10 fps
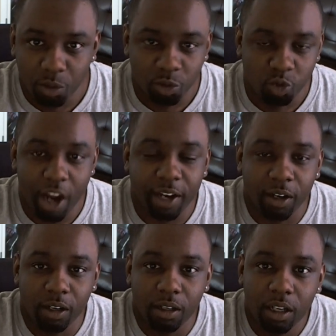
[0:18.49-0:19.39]

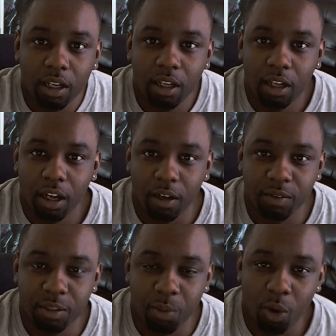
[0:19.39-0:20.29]
record of
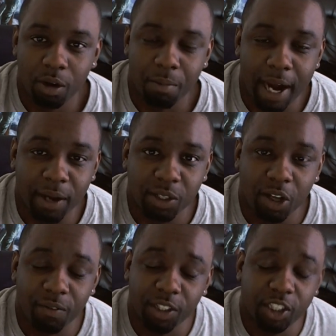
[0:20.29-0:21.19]
supporting
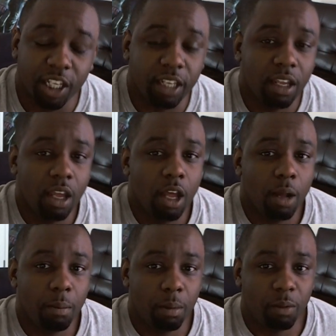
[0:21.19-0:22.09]
Microsoft and shit.
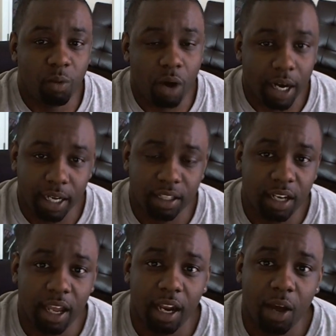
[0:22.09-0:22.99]
But before I get to
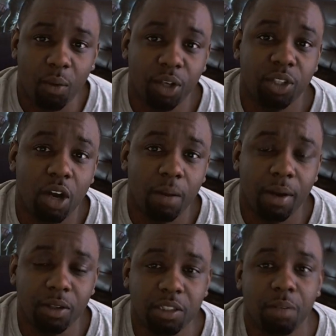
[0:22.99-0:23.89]
that, I want to talk
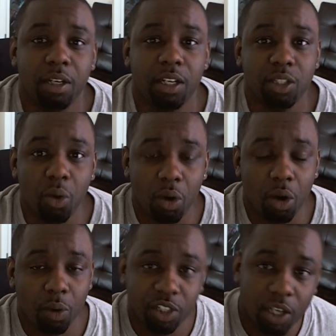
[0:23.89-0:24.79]
about something that's going
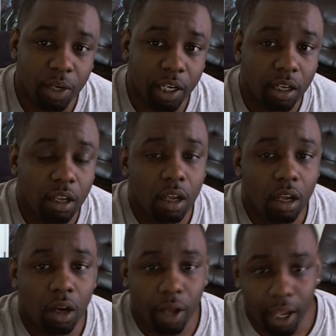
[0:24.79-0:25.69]
on with Sony.
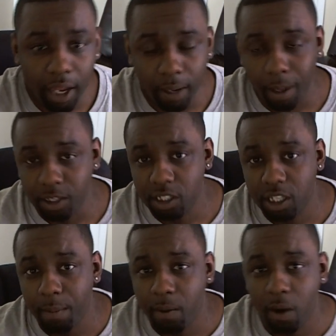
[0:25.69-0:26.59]
Okay, I just
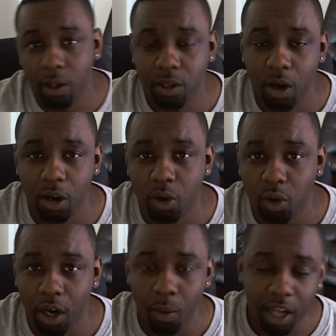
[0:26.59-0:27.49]
came across an
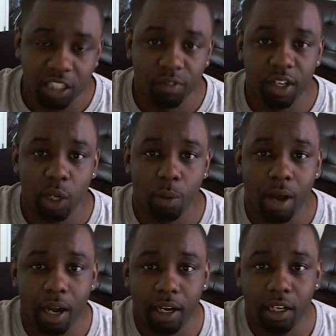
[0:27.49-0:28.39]
article and I watched a video
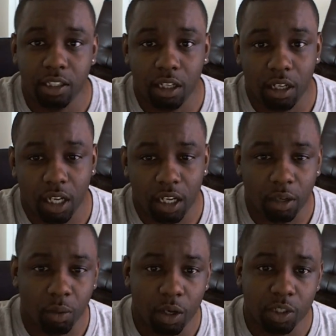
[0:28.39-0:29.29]
about it. It's
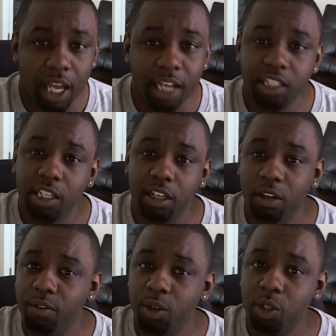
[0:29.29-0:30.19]
one of those IGN
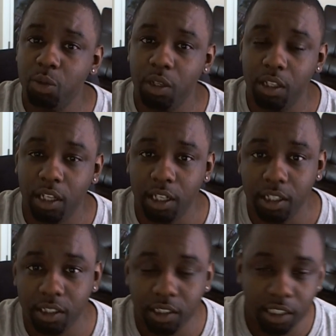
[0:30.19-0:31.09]
interviews with
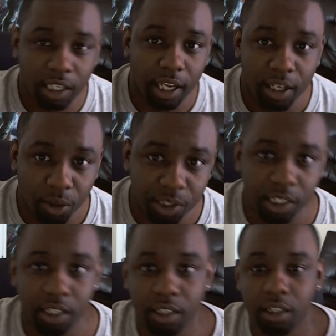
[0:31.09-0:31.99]
Shuhei
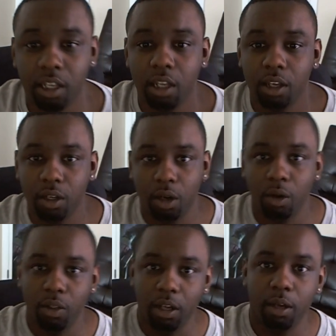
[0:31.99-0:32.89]
Yoshida,
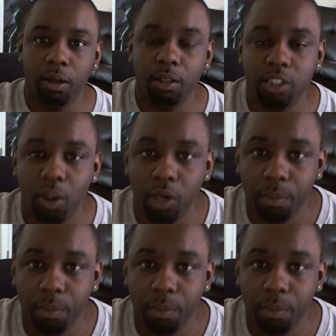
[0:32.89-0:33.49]
the Sony